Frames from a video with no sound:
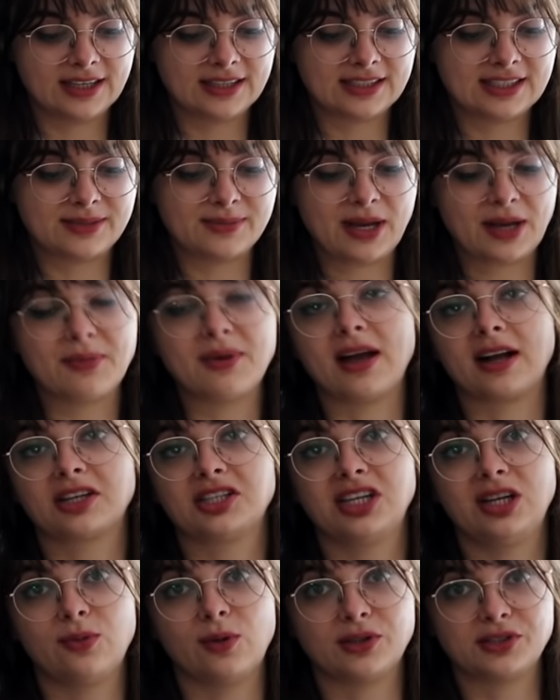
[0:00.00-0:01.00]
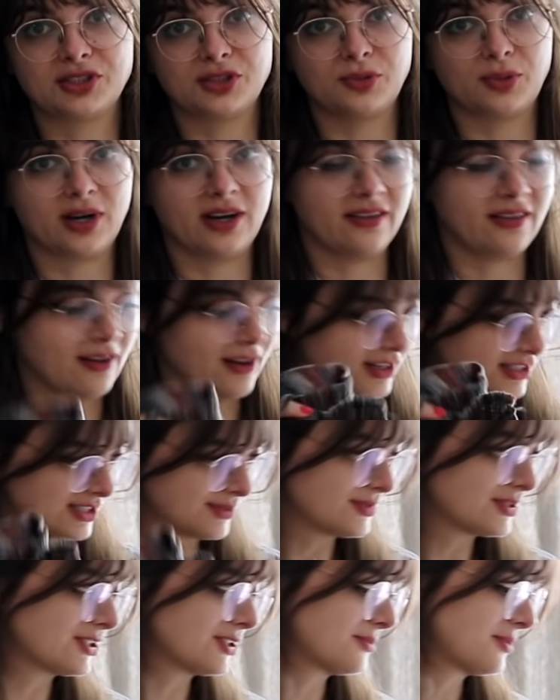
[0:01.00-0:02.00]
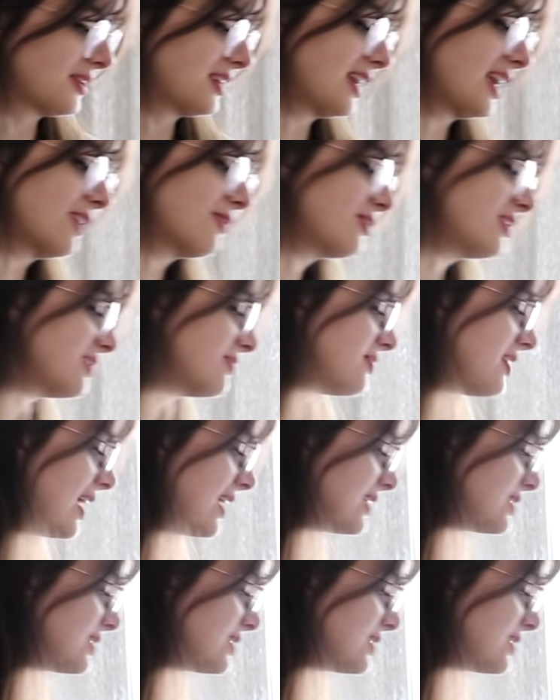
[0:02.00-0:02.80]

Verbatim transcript: to make me actually want to wear the item. So I'm gonna get rid of that